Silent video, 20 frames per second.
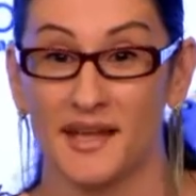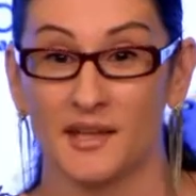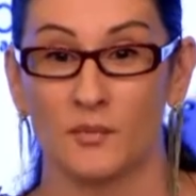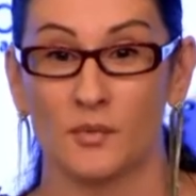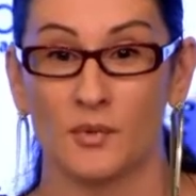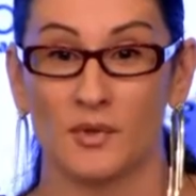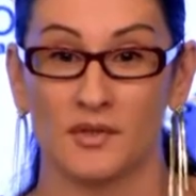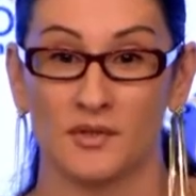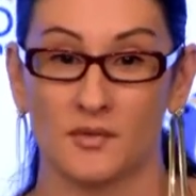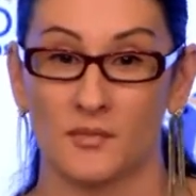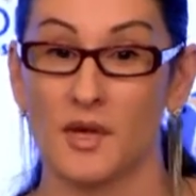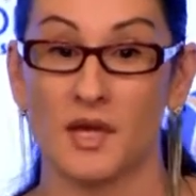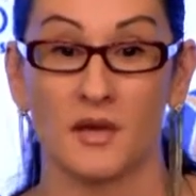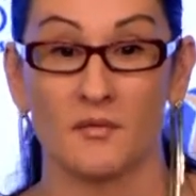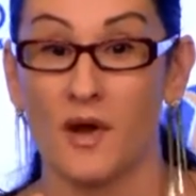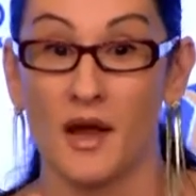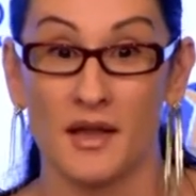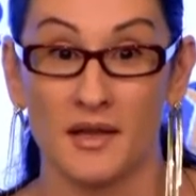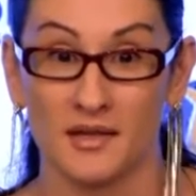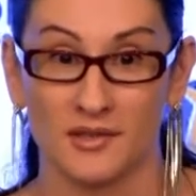that word
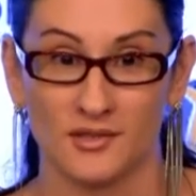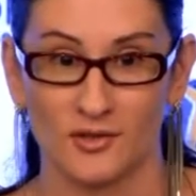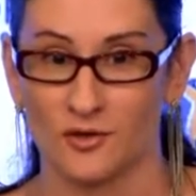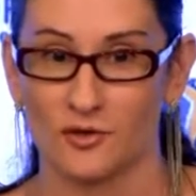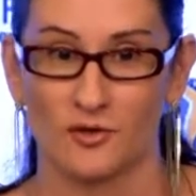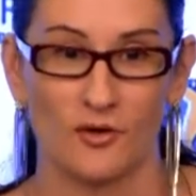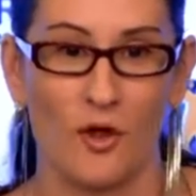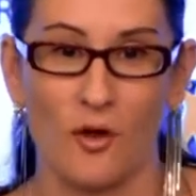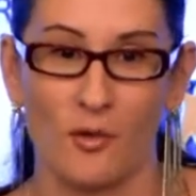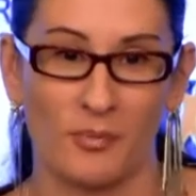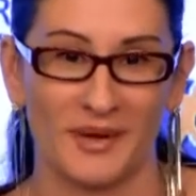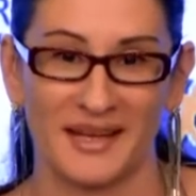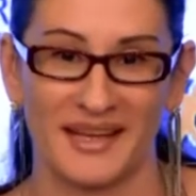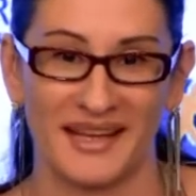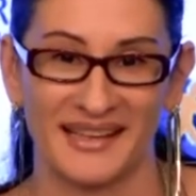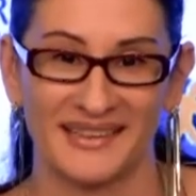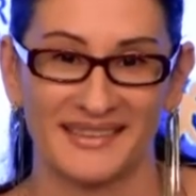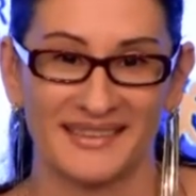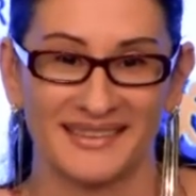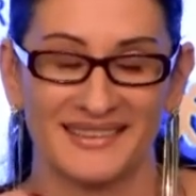required or
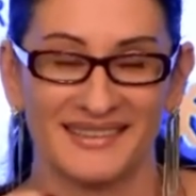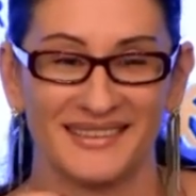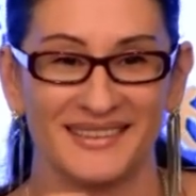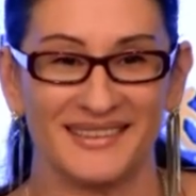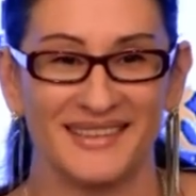obligated.